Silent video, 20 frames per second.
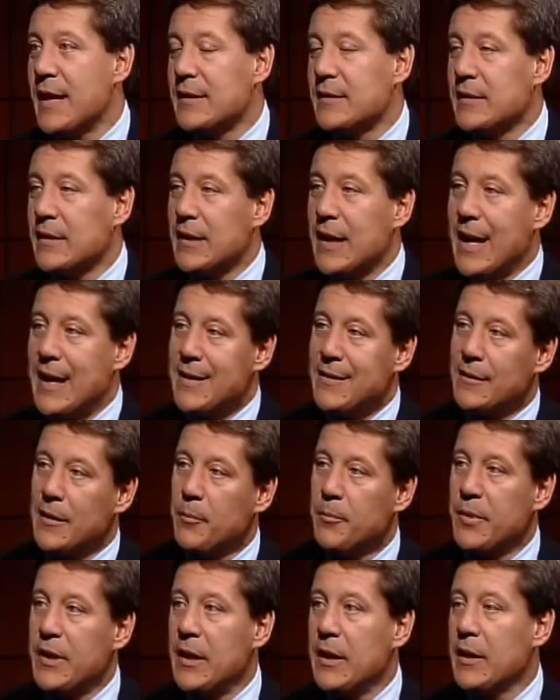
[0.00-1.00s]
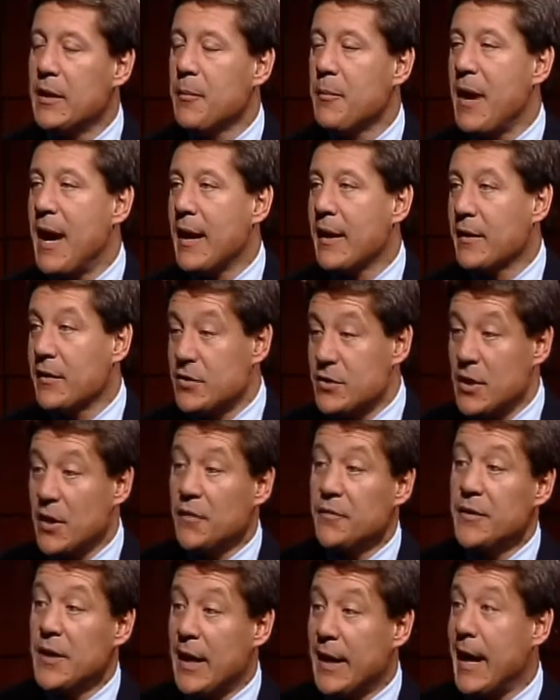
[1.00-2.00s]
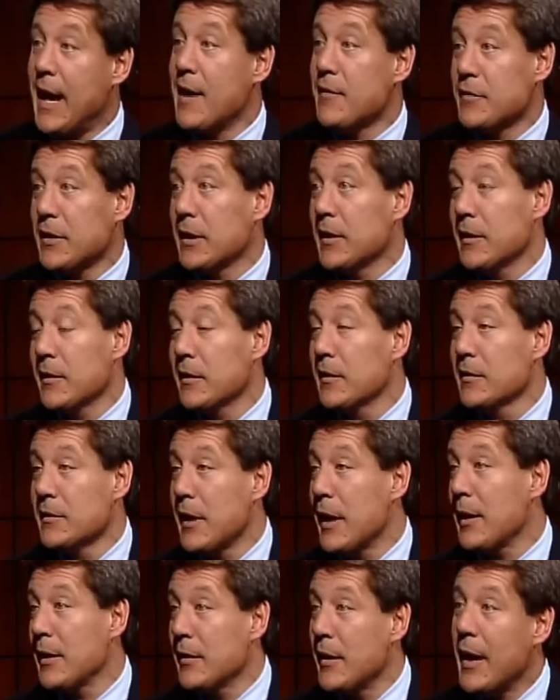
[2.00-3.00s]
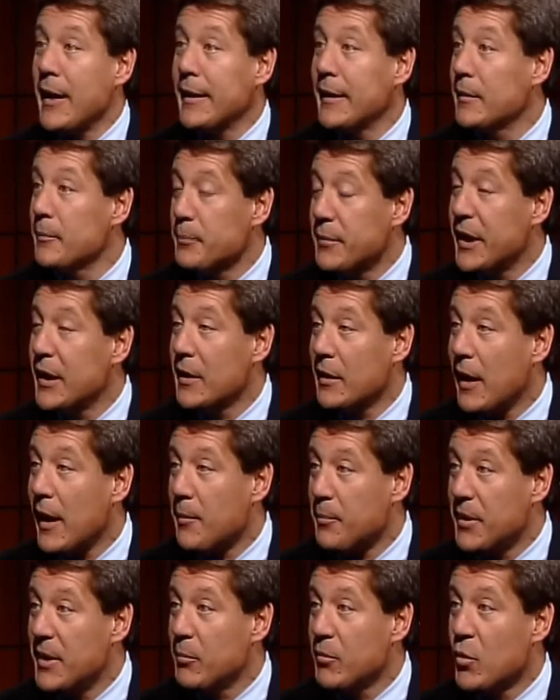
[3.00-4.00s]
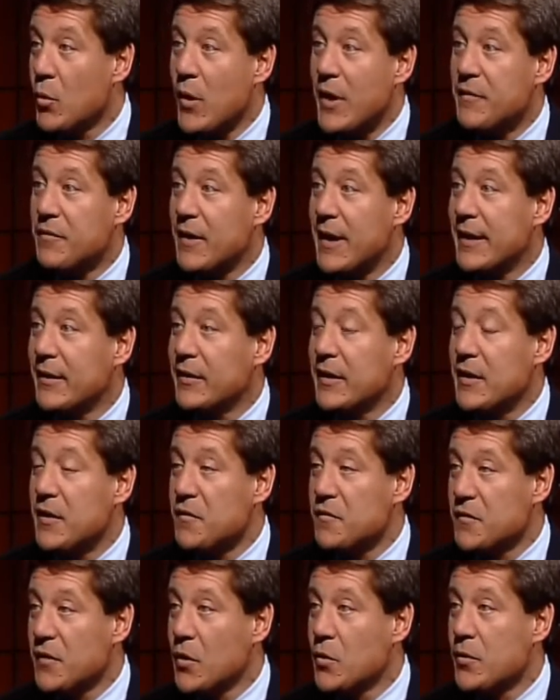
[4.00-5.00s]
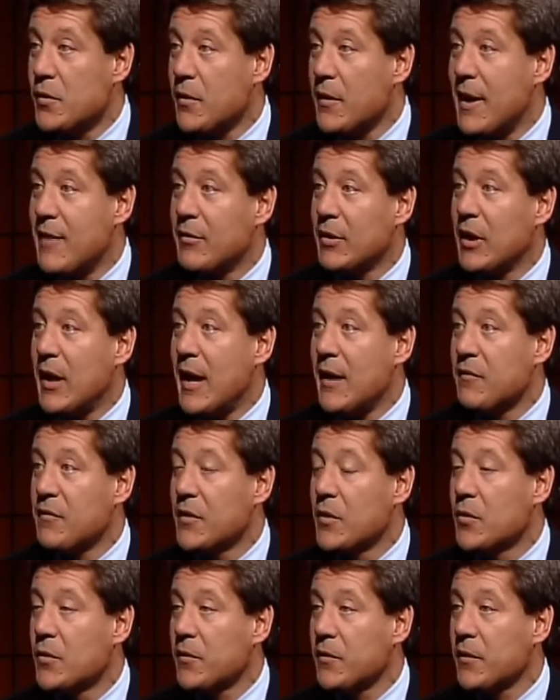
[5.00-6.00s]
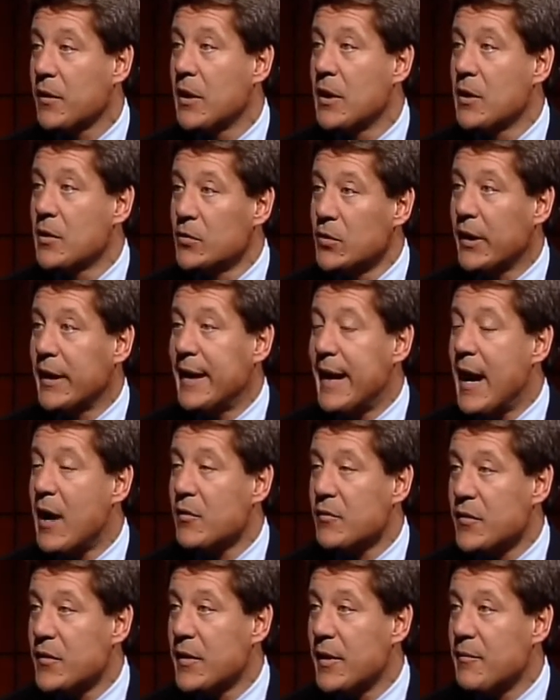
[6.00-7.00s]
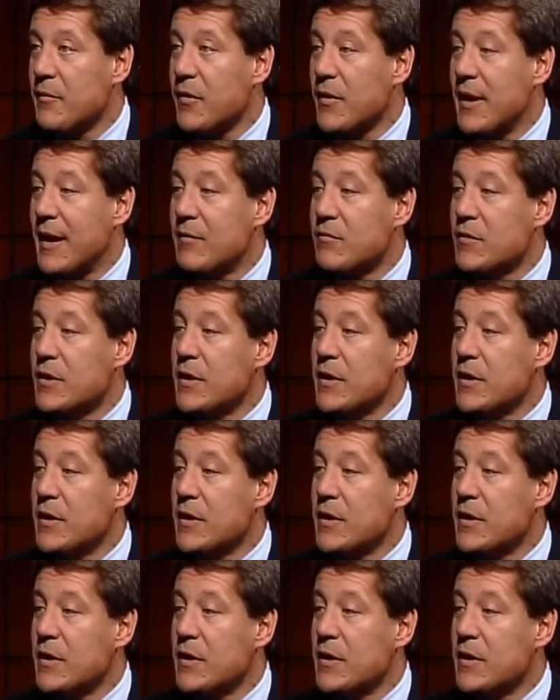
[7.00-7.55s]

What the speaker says: that ends up being in the back of the shelf, not being a lot of people, quite frankly, that vote or have a lot of folks looking out for them for that